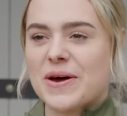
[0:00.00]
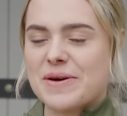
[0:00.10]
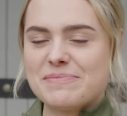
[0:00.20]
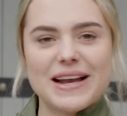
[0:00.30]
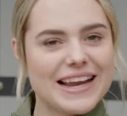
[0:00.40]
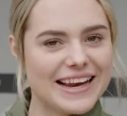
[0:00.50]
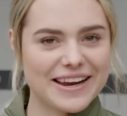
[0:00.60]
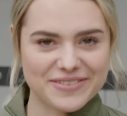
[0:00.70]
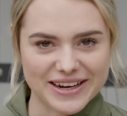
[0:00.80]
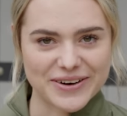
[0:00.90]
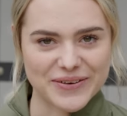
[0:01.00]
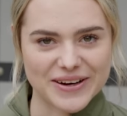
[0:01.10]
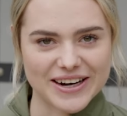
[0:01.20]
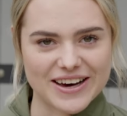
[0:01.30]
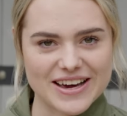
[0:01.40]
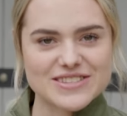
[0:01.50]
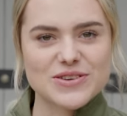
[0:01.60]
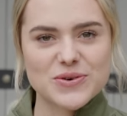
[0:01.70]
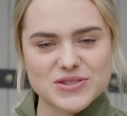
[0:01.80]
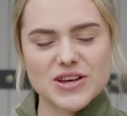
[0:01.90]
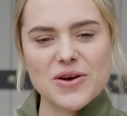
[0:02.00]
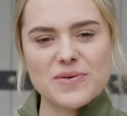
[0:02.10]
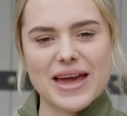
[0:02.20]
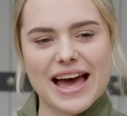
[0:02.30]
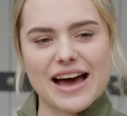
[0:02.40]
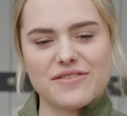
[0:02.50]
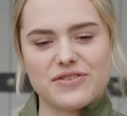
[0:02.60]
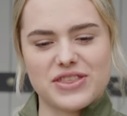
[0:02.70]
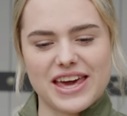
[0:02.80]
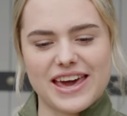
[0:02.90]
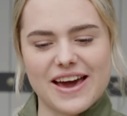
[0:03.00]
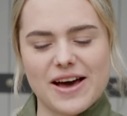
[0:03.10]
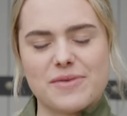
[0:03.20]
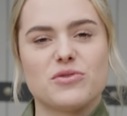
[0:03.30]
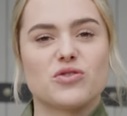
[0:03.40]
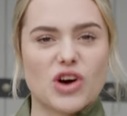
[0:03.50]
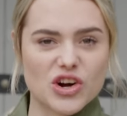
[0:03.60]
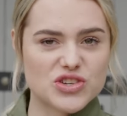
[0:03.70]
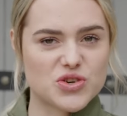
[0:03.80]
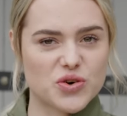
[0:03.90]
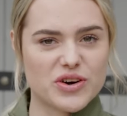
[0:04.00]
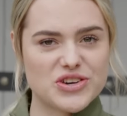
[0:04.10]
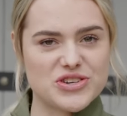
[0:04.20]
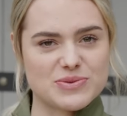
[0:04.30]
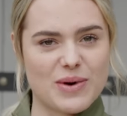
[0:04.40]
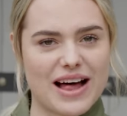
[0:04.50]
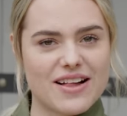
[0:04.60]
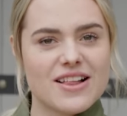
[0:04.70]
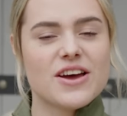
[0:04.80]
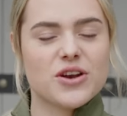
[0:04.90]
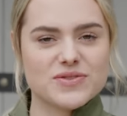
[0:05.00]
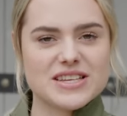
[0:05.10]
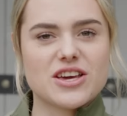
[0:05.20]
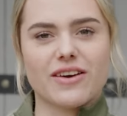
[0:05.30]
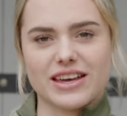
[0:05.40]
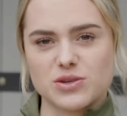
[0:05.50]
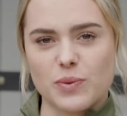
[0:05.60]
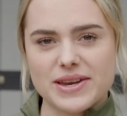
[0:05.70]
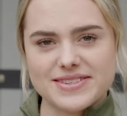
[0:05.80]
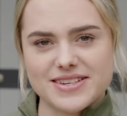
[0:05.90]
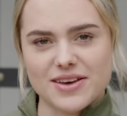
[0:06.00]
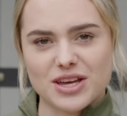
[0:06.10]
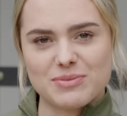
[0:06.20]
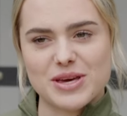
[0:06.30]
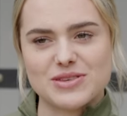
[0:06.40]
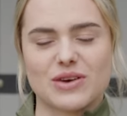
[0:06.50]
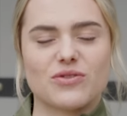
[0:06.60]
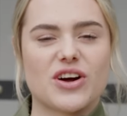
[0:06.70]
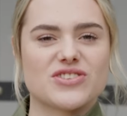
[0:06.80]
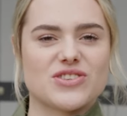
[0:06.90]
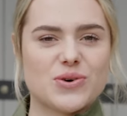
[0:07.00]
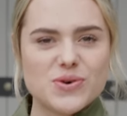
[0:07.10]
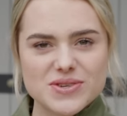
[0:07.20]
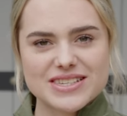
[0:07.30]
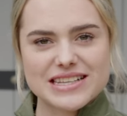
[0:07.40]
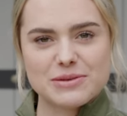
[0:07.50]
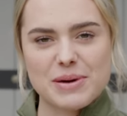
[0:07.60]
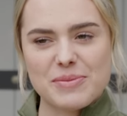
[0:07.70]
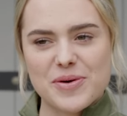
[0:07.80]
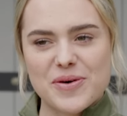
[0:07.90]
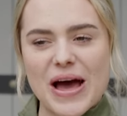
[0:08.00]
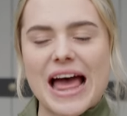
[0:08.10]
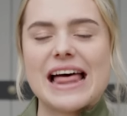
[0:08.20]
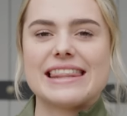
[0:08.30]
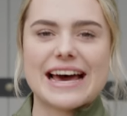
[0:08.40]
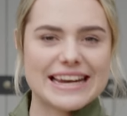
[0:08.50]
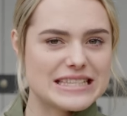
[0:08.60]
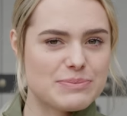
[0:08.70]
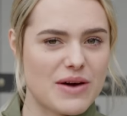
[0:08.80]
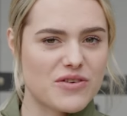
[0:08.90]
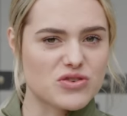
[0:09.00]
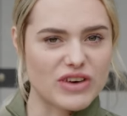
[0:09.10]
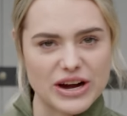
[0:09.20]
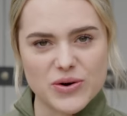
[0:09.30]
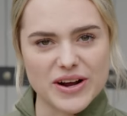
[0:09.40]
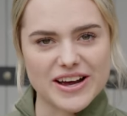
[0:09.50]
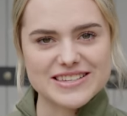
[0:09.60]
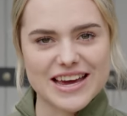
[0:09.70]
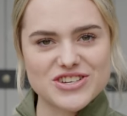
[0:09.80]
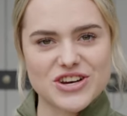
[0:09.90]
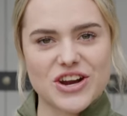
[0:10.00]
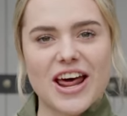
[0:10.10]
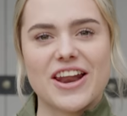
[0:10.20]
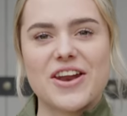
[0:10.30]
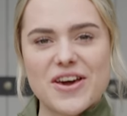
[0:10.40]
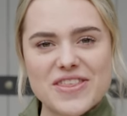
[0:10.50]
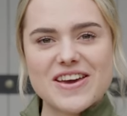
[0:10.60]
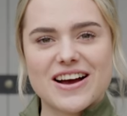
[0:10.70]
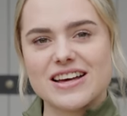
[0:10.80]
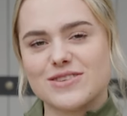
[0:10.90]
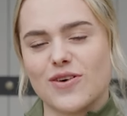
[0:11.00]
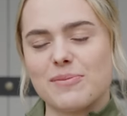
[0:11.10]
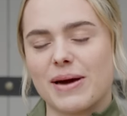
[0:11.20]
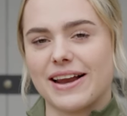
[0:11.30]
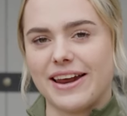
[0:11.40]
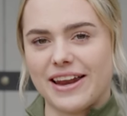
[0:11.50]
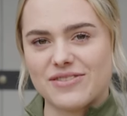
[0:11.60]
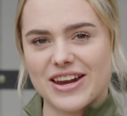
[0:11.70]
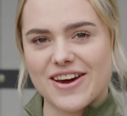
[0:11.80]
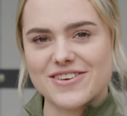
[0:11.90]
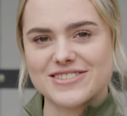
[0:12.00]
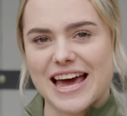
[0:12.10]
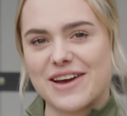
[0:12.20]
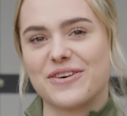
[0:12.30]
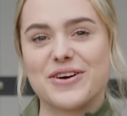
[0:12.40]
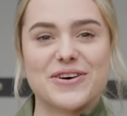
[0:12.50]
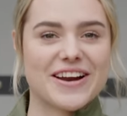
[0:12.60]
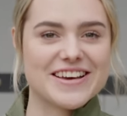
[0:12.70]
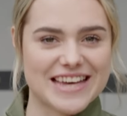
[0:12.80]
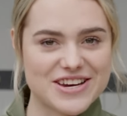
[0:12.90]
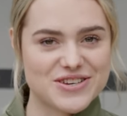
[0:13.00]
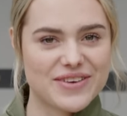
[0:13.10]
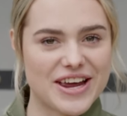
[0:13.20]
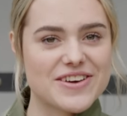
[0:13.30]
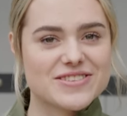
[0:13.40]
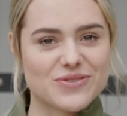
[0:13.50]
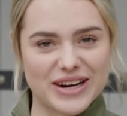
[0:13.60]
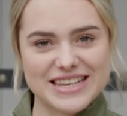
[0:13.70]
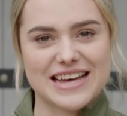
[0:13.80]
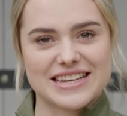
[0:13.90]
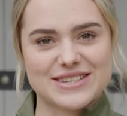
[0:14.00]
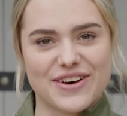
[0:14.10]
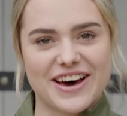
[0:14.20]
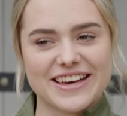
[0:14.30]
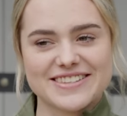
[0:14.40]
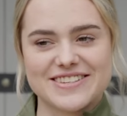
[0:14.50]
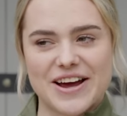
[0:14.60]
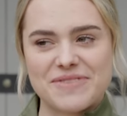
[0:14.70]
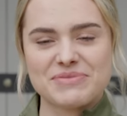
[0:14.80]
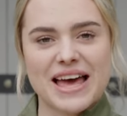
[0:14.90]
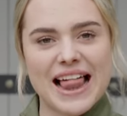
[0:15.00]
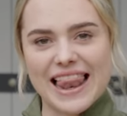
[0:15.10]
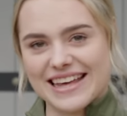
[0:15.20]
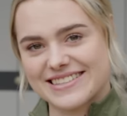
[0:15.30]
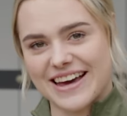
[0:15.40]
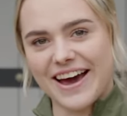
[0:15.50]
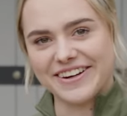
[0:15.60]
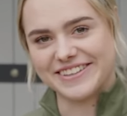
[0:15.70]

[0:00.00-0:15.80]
completely reorganize. Also, we have the rug storage as well. And obviously going into winter, I'm going to be using rugs on the horses a little bit more. That needs a bit of a reorganization, and I know that you guys find my cleaning videos and reorganization videos really satisfying, so let's go.